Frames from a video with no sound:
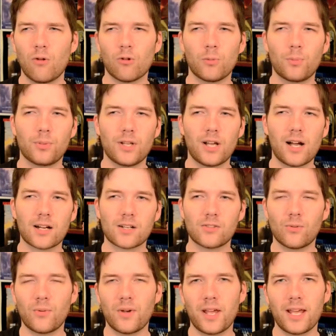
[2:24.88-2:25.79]
were blocked
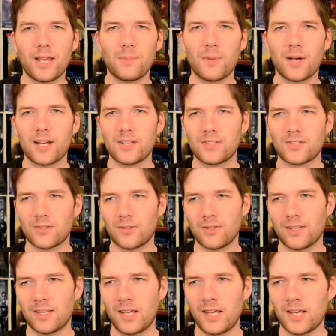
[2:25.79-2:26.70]
away by
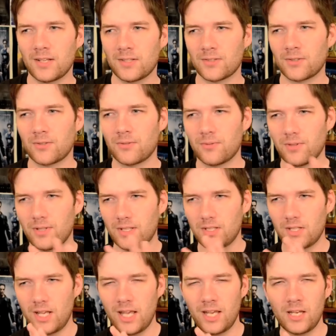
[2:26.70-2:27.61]
certain things or
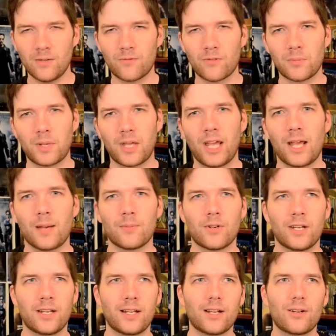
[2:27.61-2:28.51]
hidden from
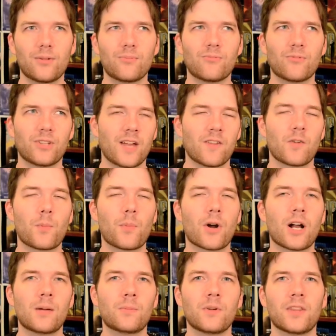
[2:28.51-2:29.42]
camera, and I don't really have a
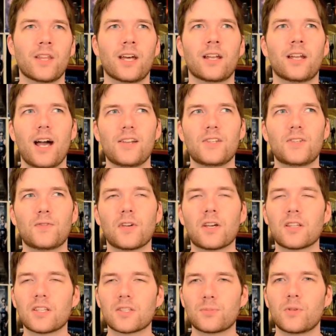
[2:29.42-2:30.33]
problem with that. I just
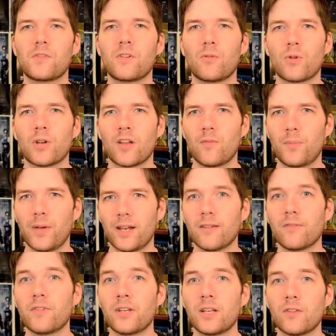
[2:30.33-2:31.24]
feel like this movie would have
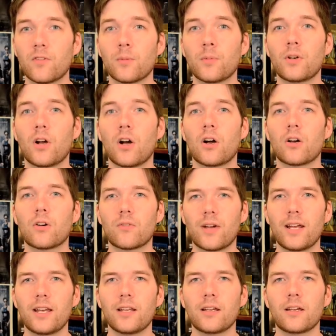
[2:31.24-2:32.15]
benefited from an R
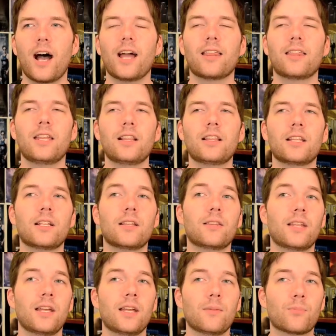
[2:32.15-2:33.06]
rating. I think
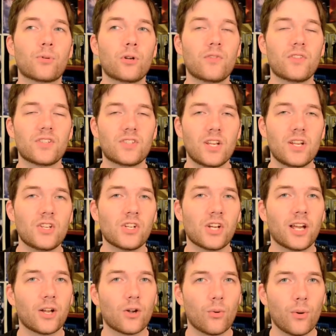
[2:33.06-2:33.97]
that they improved the
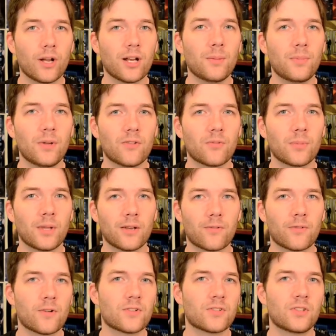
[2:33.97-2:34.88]
CGI quite a bit from
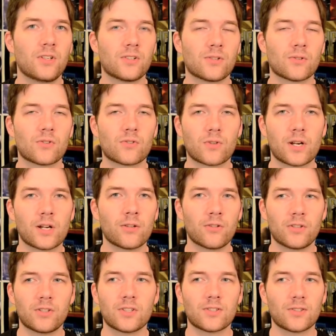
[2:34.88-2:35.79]
that first initial
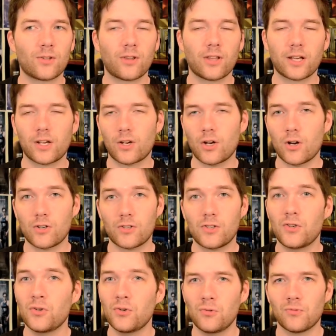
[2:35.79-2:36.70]
trailer that just looked like a
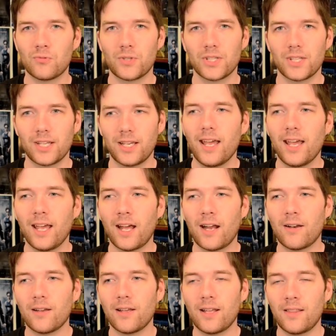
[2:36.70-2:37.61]
cartoon, really.
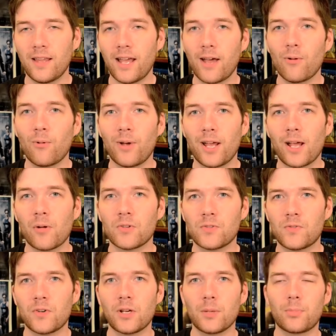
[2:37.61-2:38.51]
And in that way, I
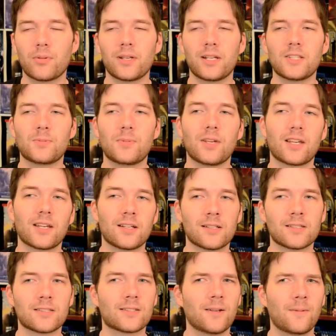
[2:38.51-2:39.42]
was very pleased,
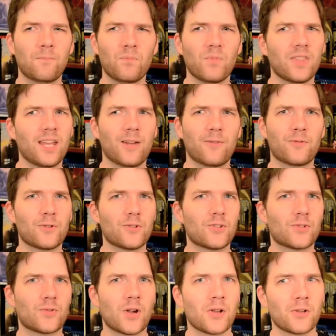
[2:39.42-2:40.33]
because that
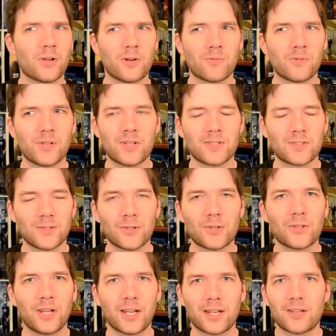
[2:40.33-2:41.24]
first trailer, it really just
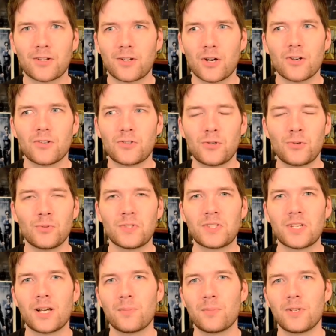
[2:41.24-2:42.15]
looked like cartoon
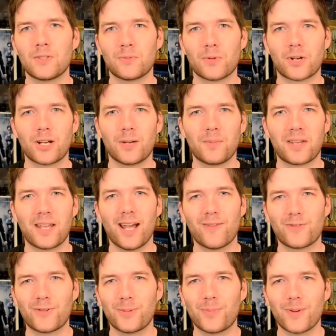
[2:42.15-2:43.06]
zombies were coming
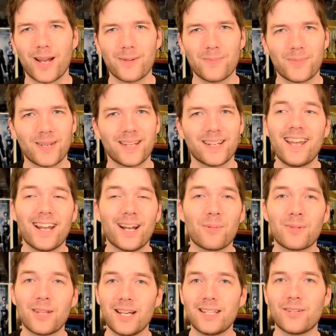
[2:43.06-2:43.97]
after Brad Pitt, and
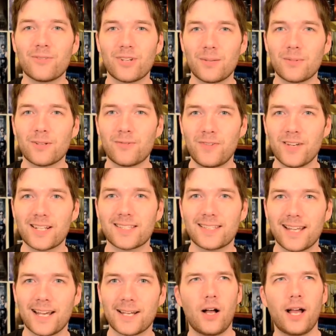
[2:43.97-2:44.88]
I'm glad they were able to fix
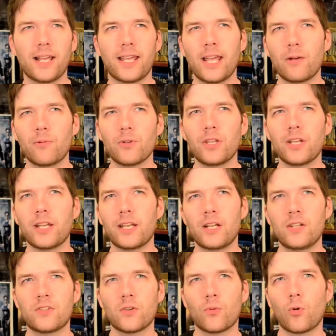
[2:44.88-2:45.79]
that. I can't really
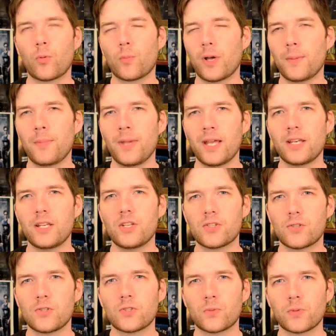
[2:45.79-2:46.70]
get into one of my main
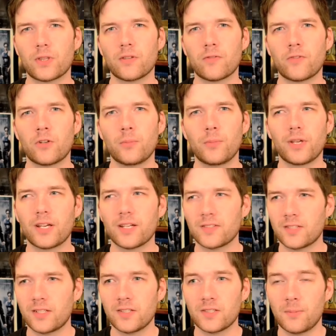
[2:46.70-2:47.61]
issues with the film
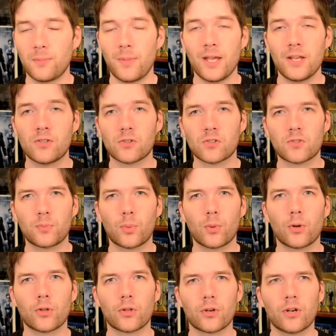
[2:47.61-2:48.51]
because it is a major
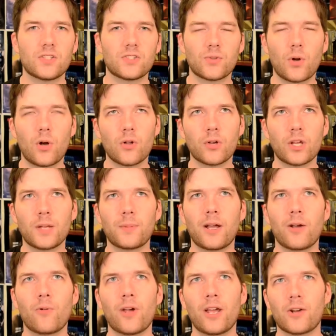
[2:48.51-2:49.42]
spoiler, so I'll get
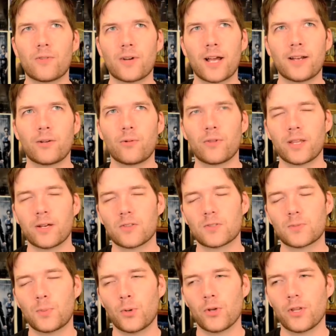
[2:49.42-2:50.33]
my way around it
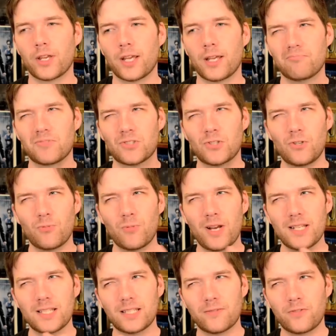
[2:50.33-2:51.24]
without spoiling it. Certain
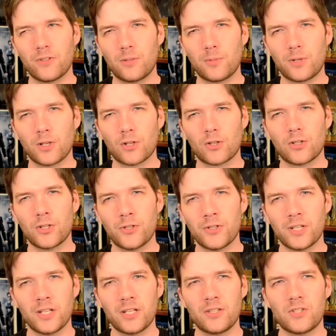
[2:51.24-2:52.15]
ways the film
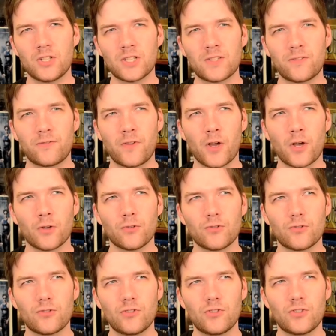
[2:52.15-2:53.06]
concluded just
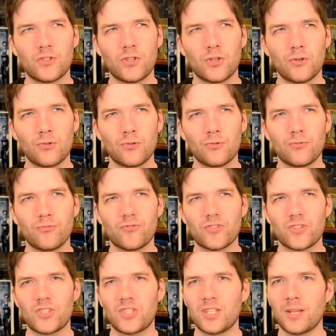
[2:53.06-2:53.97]
felt too
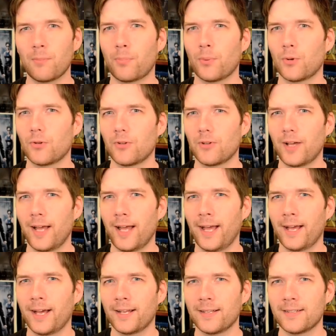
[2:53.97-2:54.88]
simple,
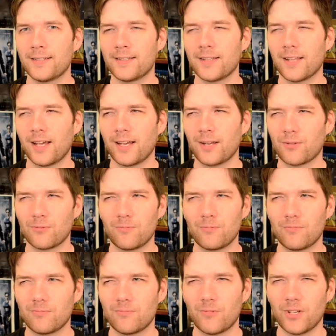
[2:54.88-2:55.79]
and like,
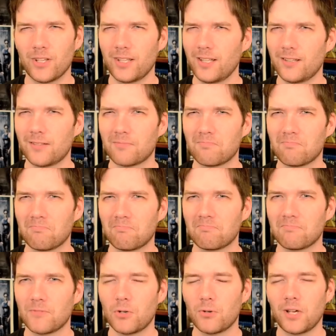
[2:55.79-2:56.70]
really?
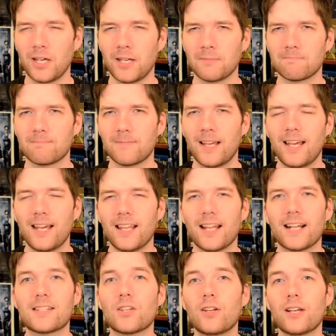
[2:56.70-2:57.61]
Okay.
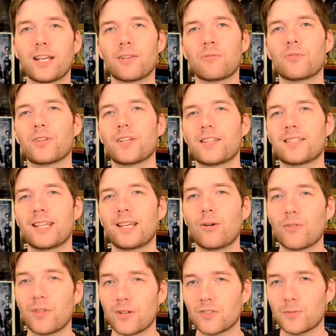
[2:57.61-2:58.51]
That's all I can really say
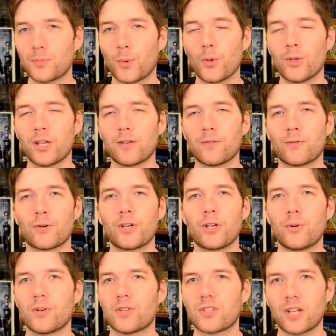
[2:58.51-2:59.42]
without spoiling it for
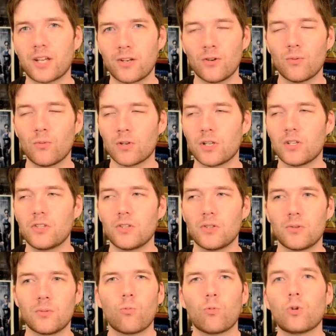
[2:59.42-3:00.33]
you, which I don't want to
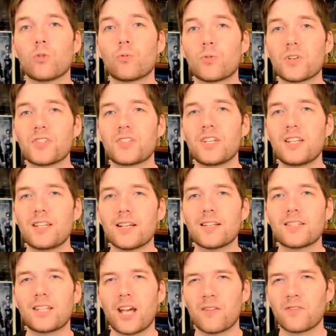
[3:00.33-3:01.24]
do. World War Z
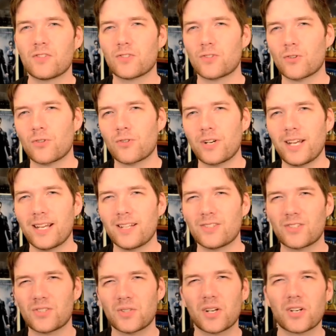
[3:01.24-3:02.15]
does have story
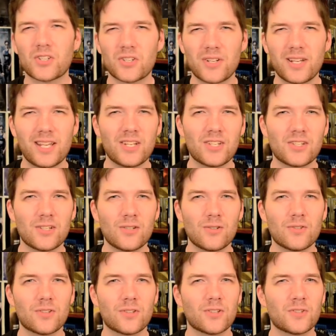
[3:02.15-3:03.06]
and structure
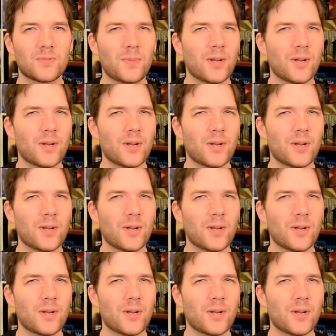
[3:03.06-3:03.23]
issues. There's